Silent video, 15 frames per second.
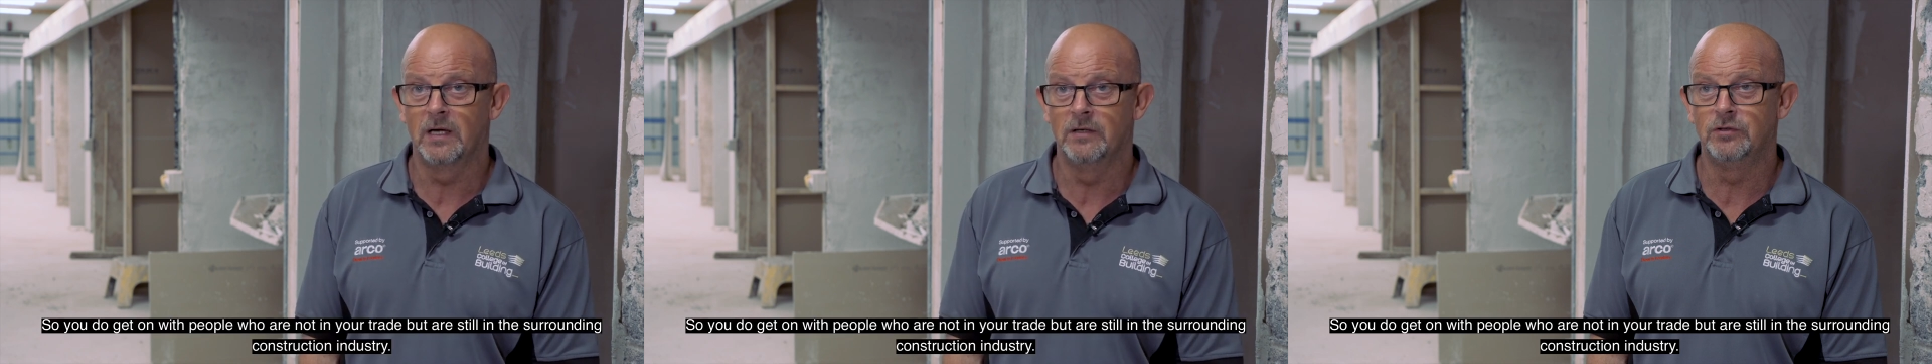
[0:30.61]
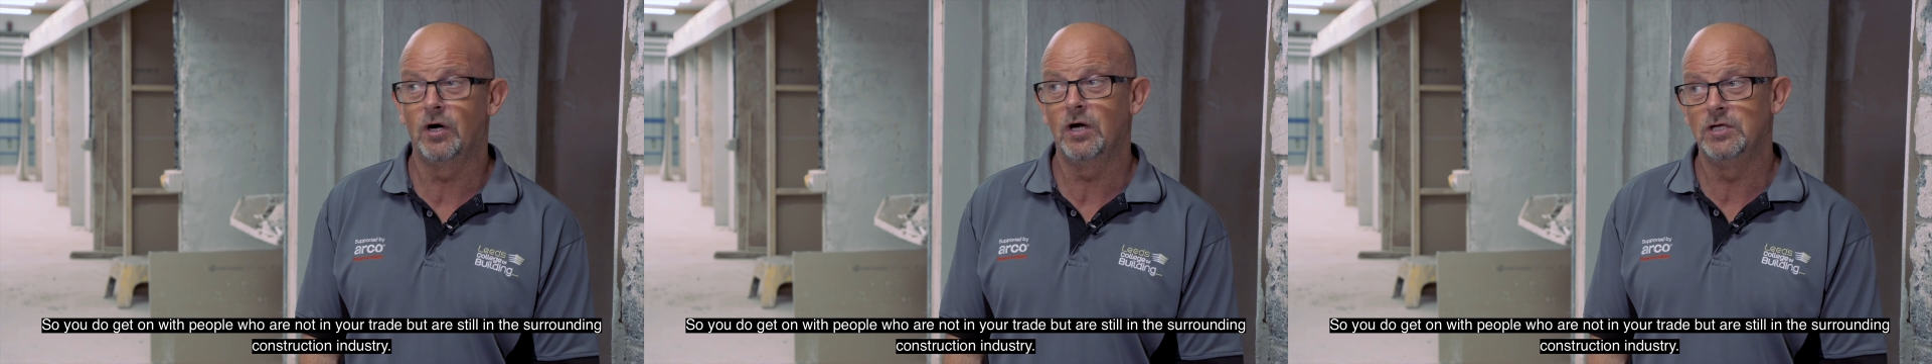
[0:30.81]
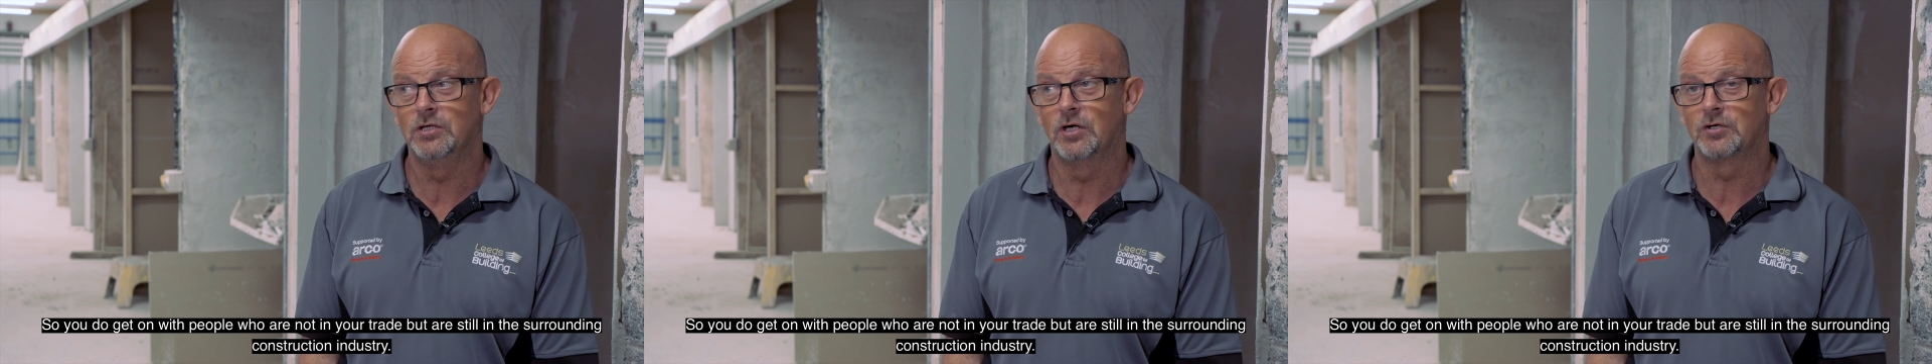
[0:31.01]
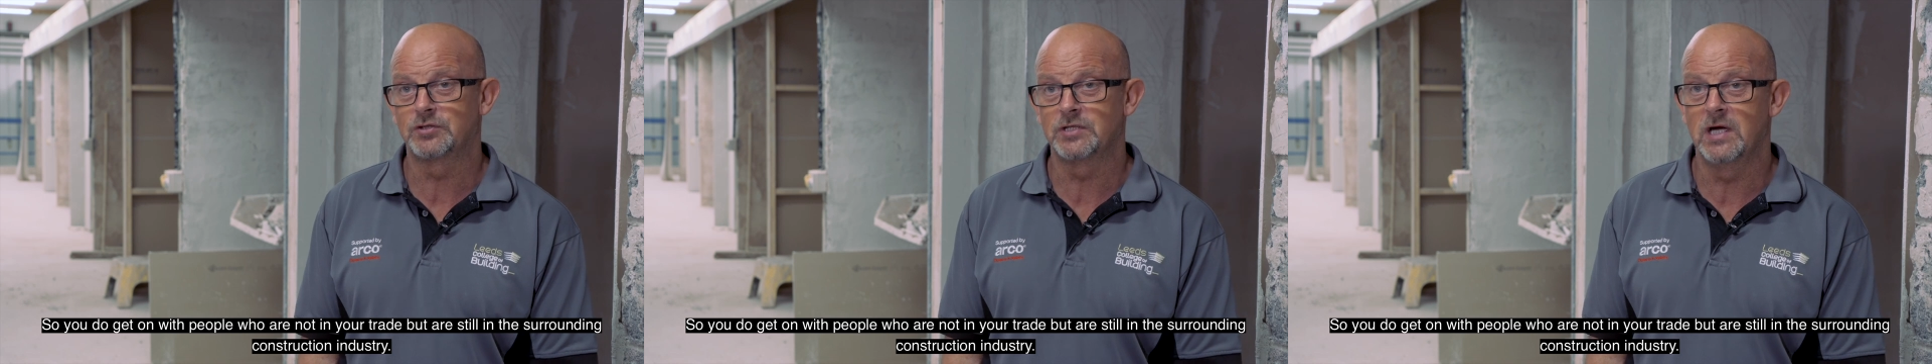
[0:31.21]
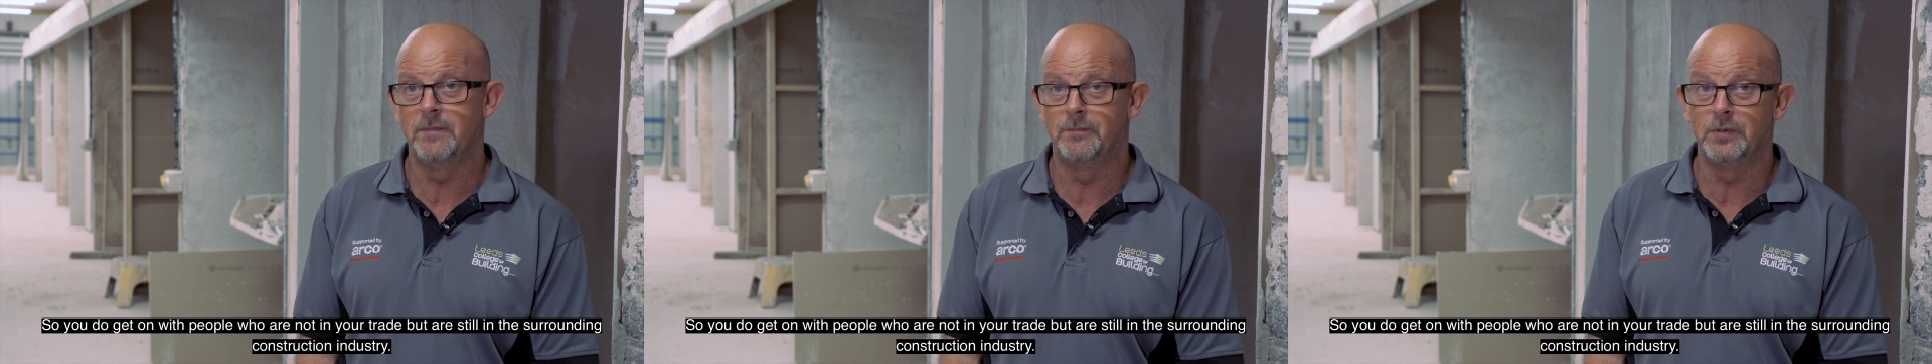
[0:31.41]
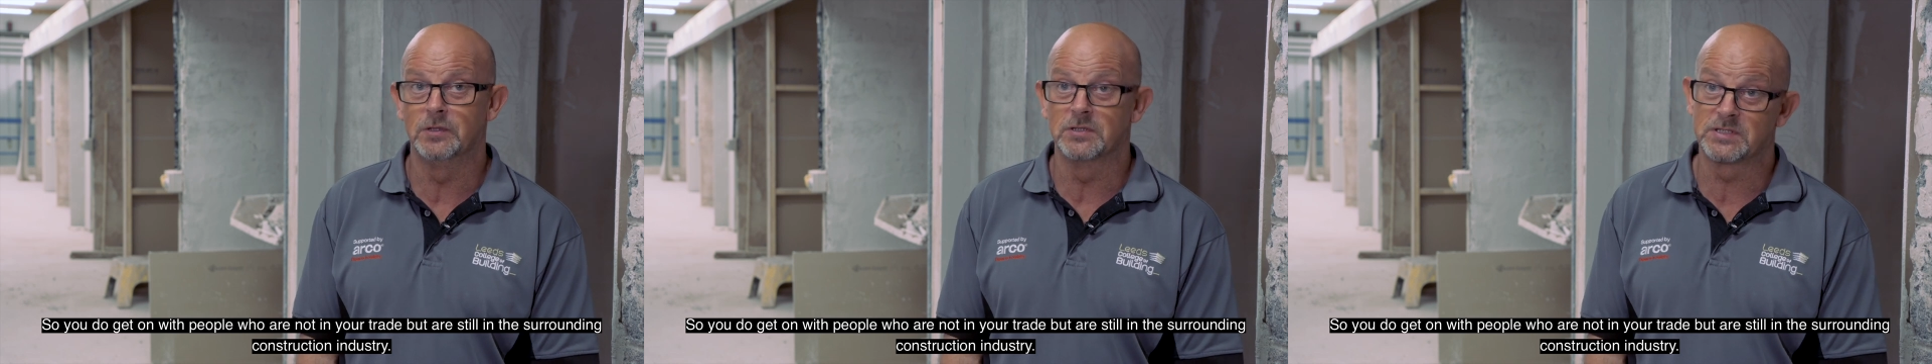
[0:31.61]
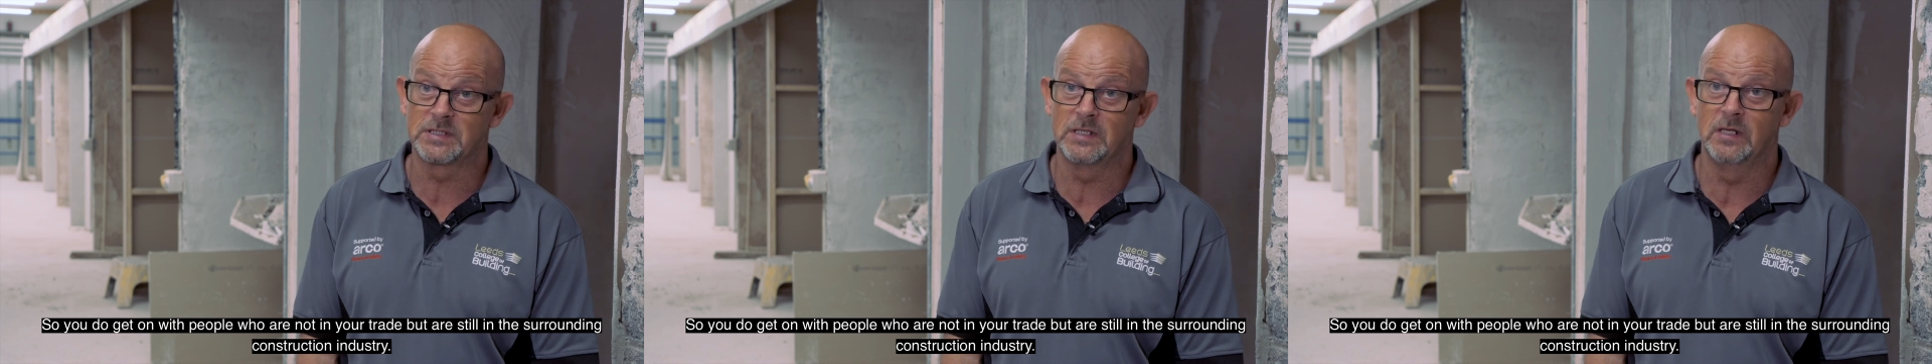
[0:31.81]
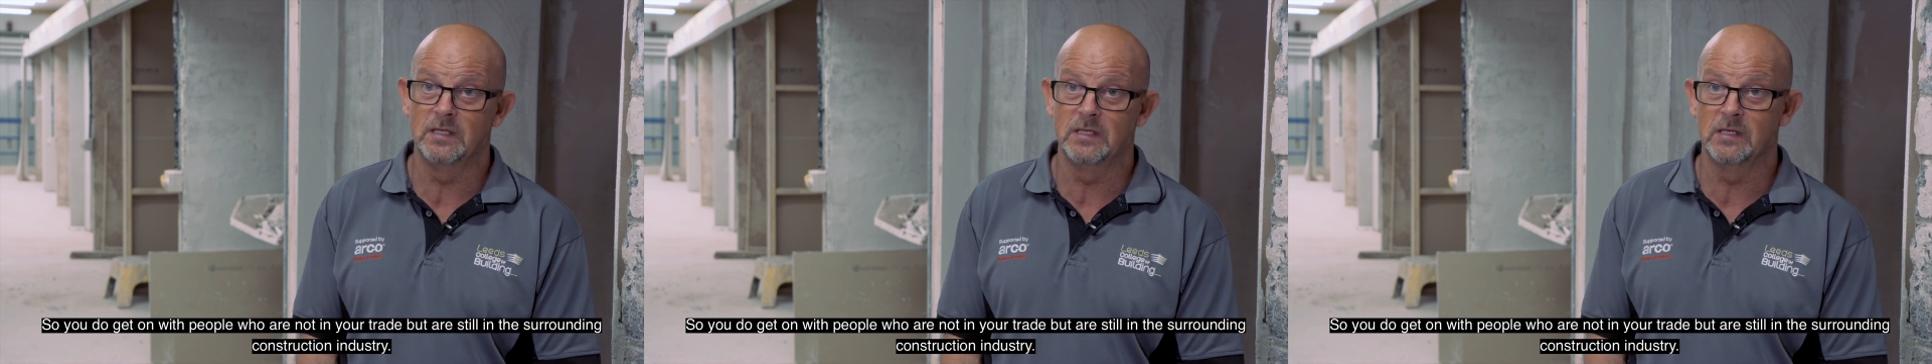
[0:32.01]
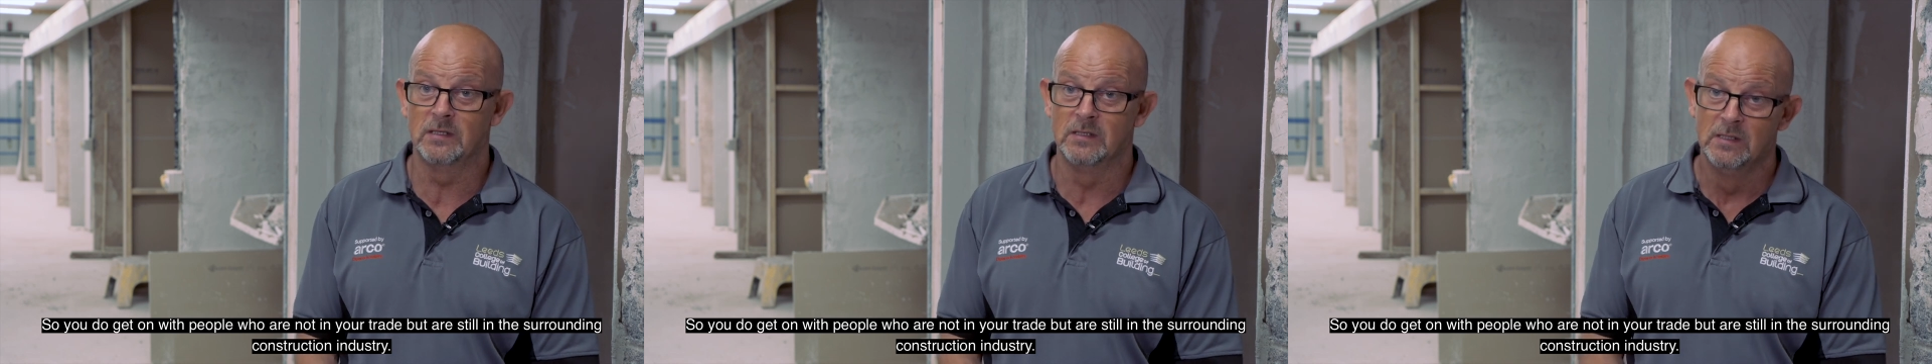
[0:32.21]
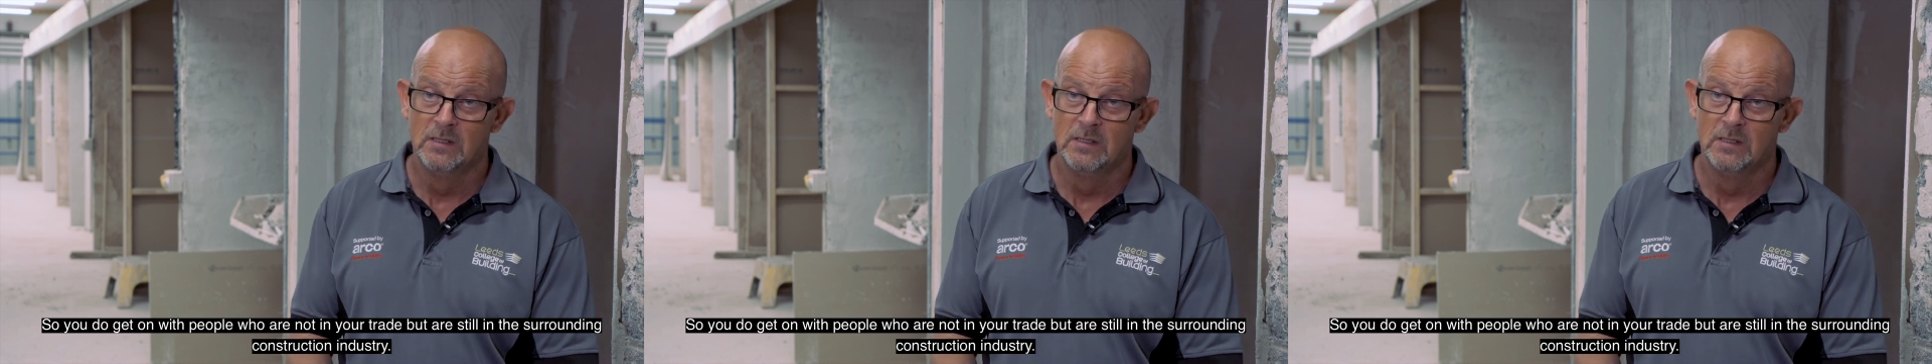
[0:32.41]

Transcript: not in your trade but still in the